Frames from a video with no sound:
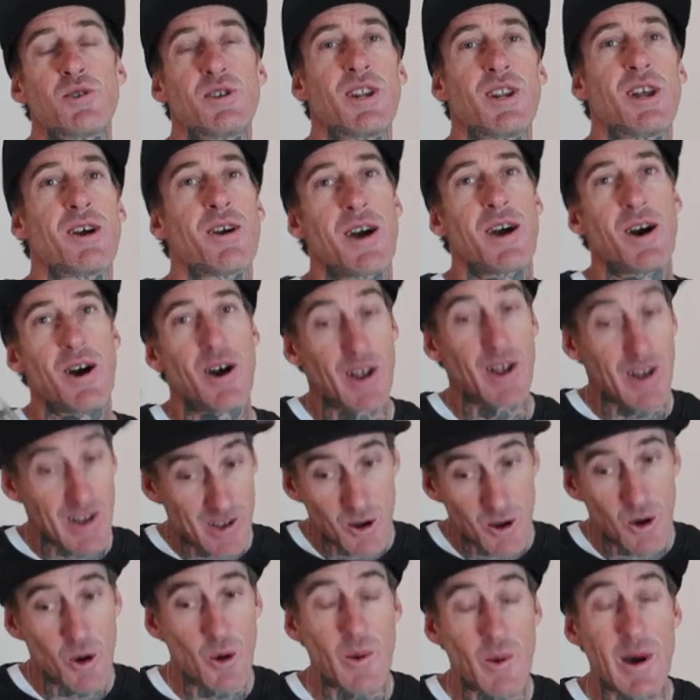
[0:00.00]
You know how I
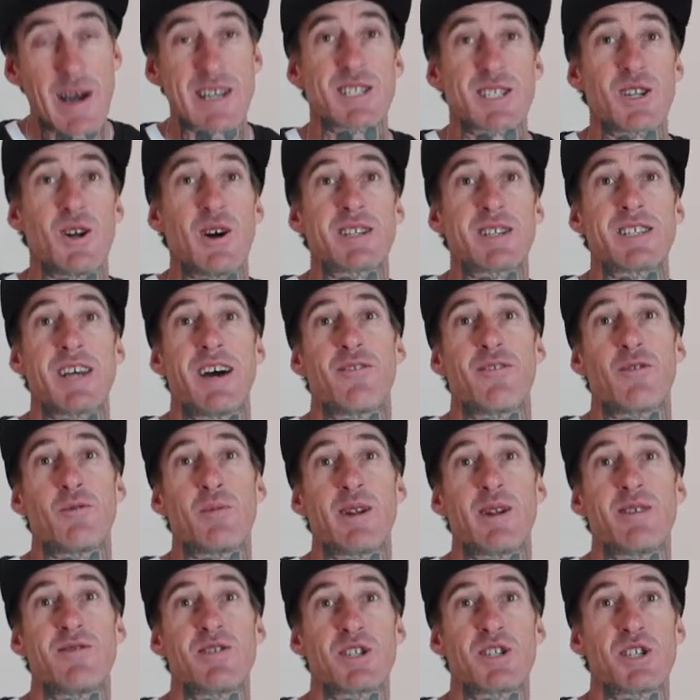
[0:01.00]
always like to have a
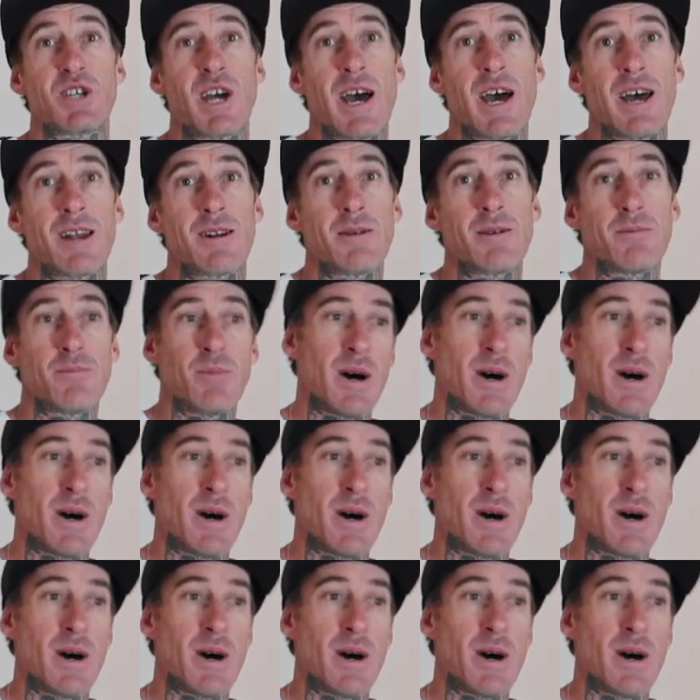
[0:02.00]
bit of a chat,